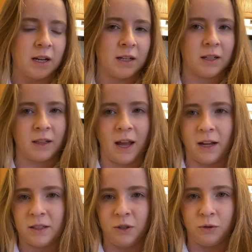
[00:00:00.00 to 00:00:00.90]
It
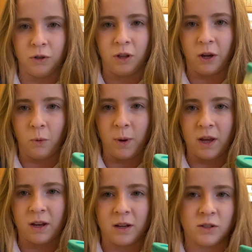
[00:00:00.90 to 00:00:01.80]
lasts usually like a
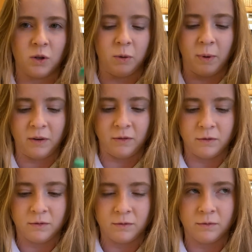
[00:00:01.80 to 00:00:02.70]
week. It's only been
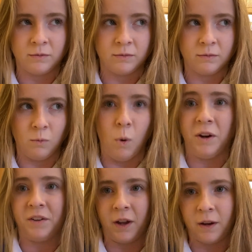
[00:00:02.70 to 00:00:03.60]

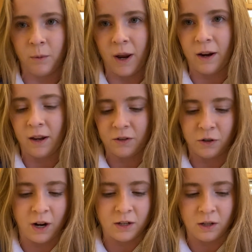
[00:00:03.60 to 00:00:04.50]
one day. We had it
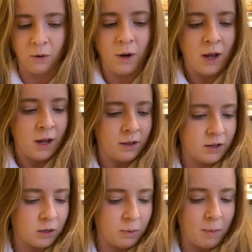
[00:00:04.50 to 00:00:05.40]
yesterday, so
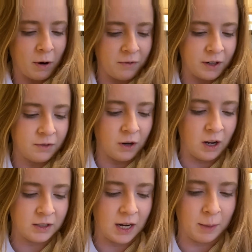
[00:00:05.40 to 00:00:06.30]
this will be perfect for
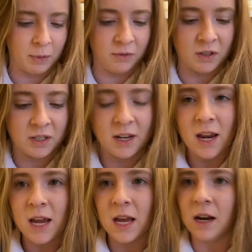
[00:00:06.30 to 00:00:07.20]
on top of the
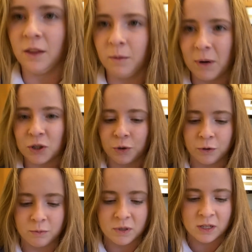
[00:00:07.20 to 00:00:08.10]
steak and on the
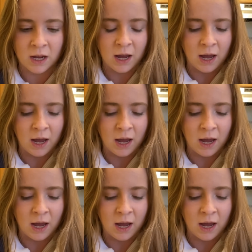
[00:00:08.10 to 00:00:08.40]
mushrooms.